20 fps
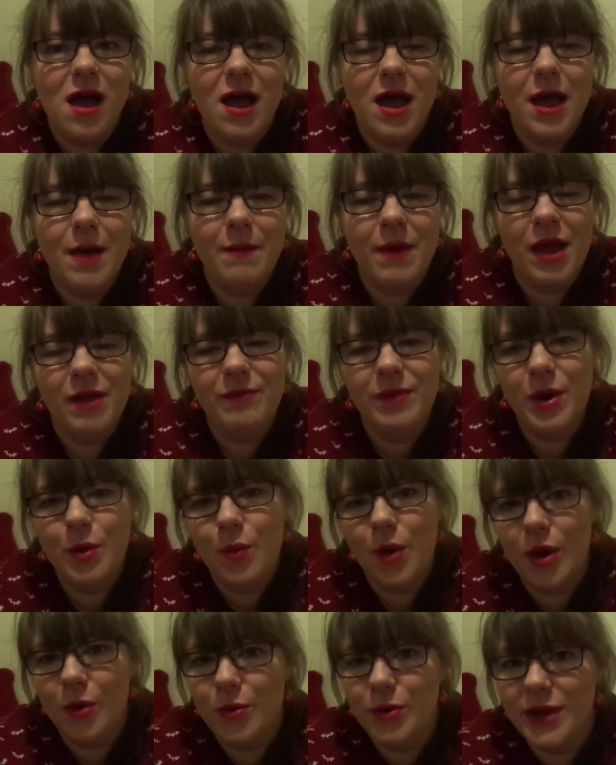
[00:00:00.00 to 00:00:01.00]
I've been at
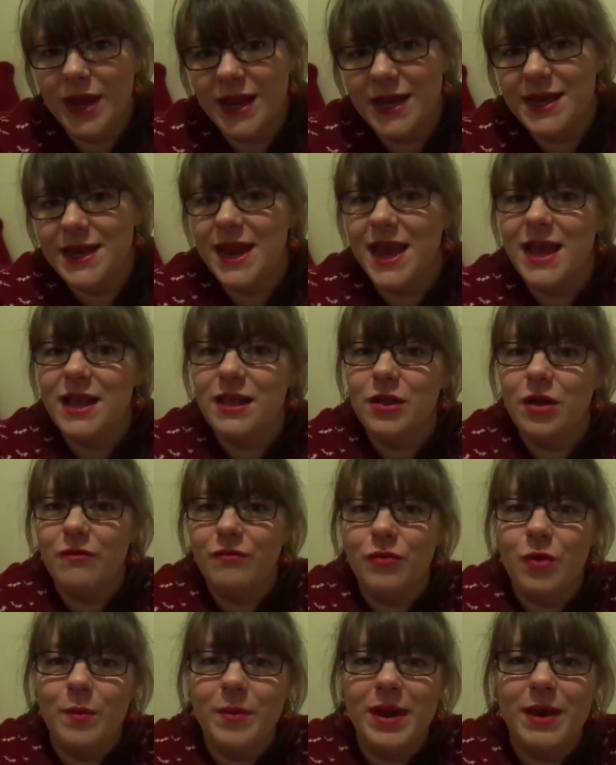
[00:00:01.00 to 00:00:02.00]
work all day today, so
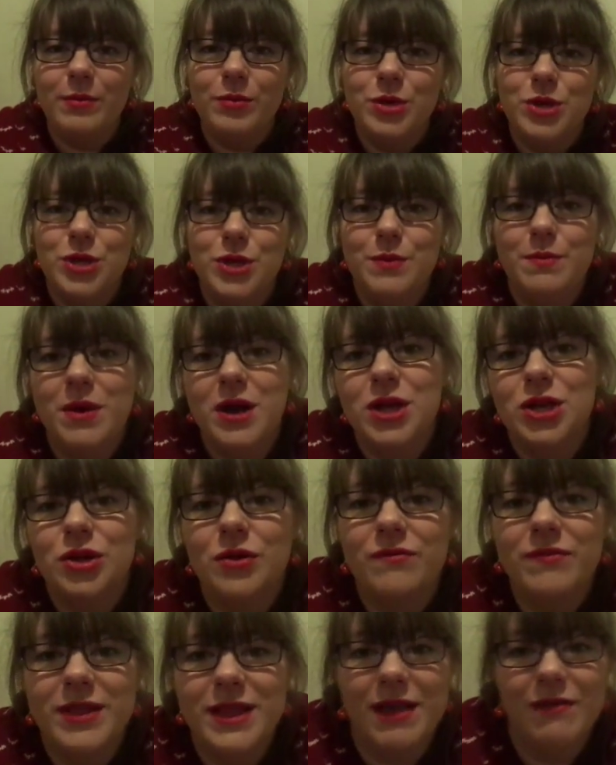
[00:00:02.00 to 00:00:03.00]
I've not been able to do much.
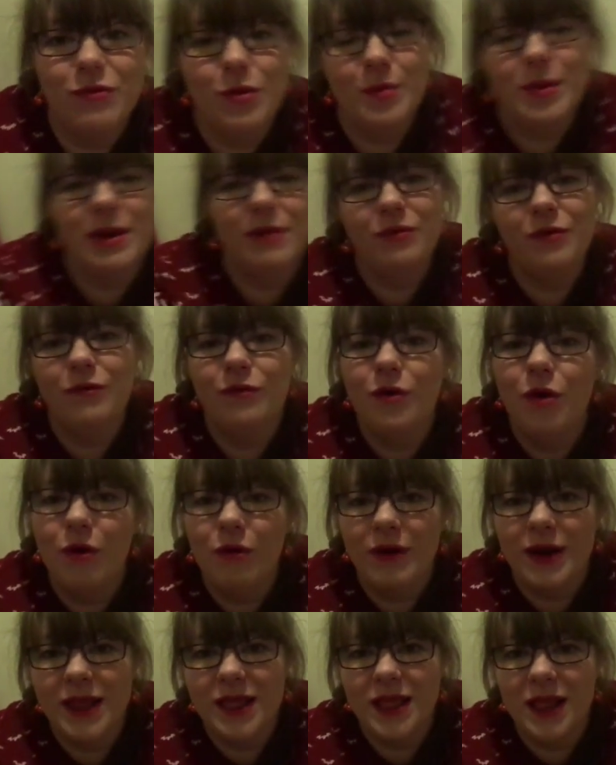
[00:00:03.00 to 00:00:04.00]
Obviously I've not been able to
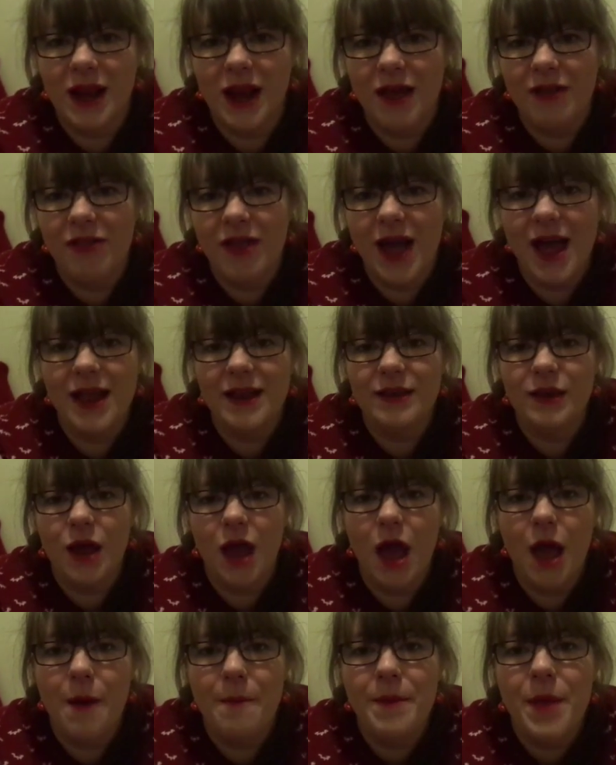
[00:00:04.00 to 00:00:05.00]
vlog or anything like that.
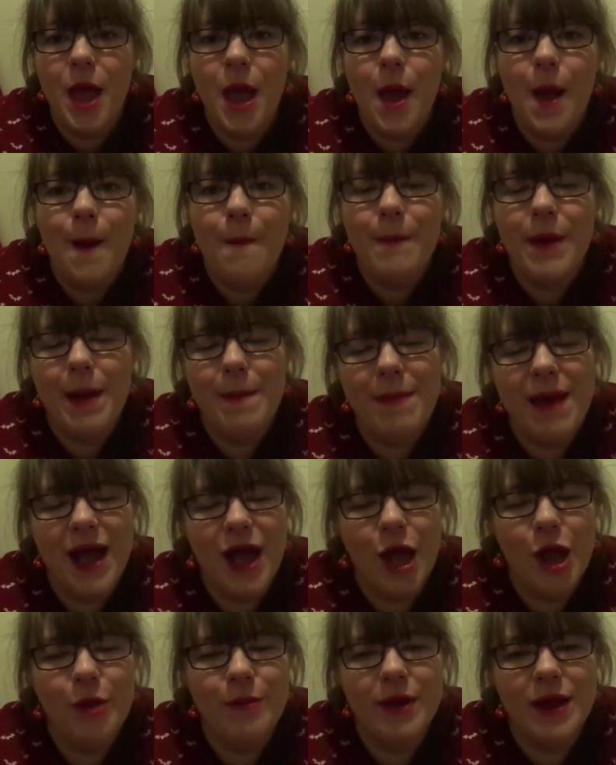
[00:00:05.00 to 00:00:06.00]
But I'm
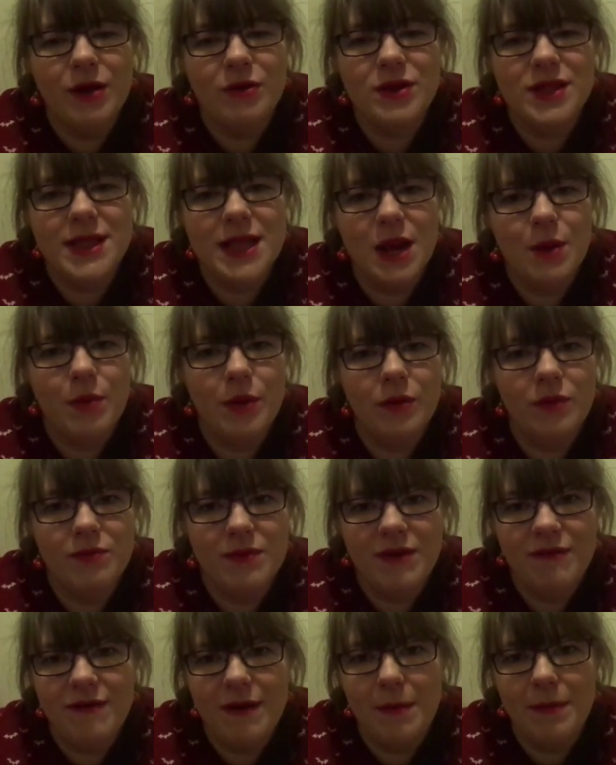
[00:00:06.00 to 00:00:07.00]
back home now to celebrate with
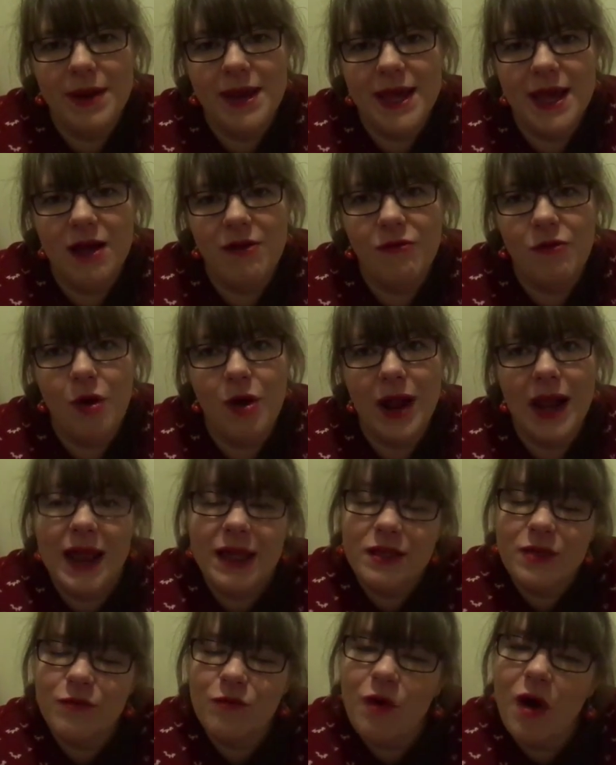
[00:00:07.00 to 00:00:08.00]
my family. I've got a
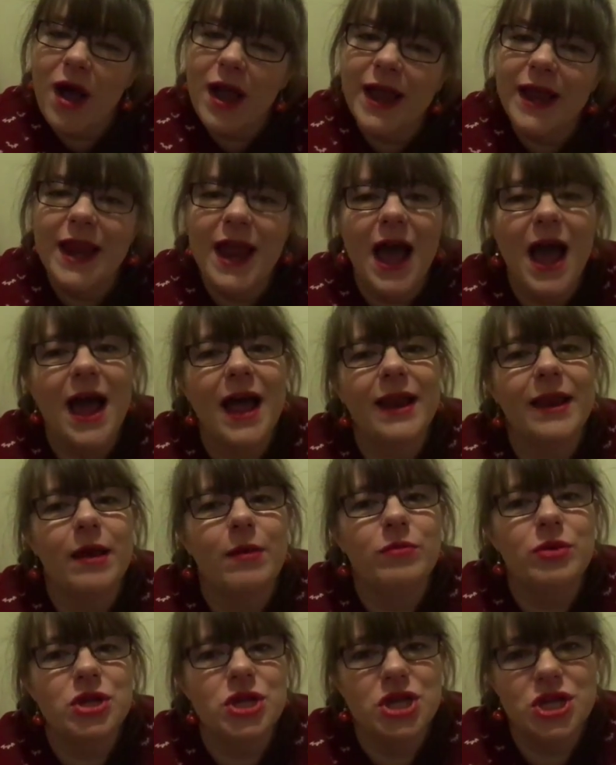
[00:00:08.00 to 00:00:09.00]
glass of wine and
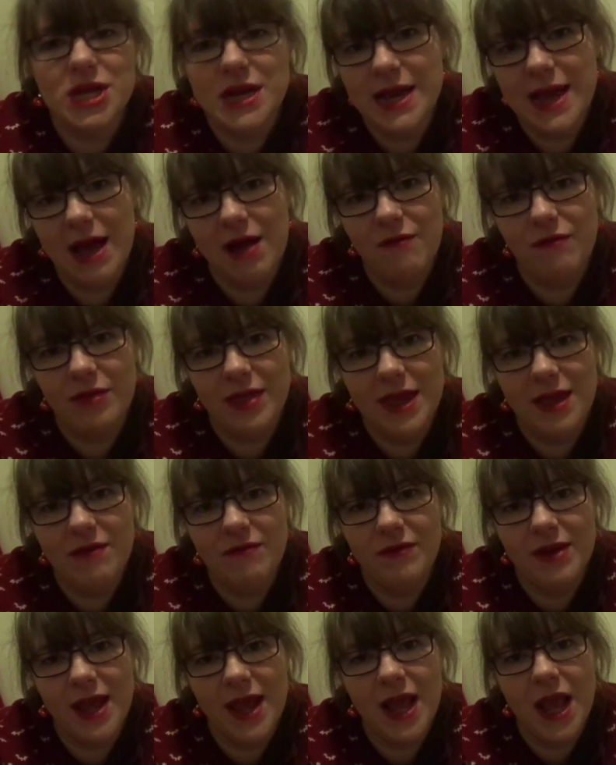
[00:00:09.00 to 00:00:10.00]
I'm just chilling out for the
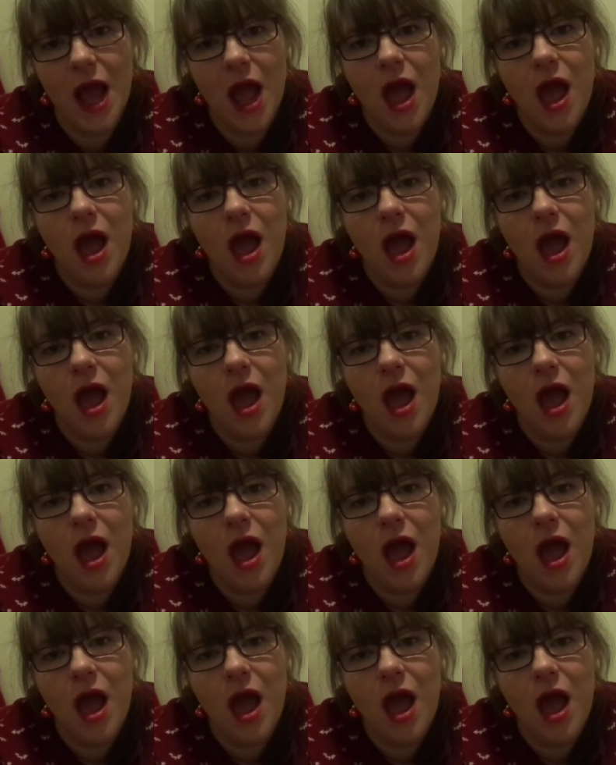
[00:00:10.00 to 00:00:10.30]
evening.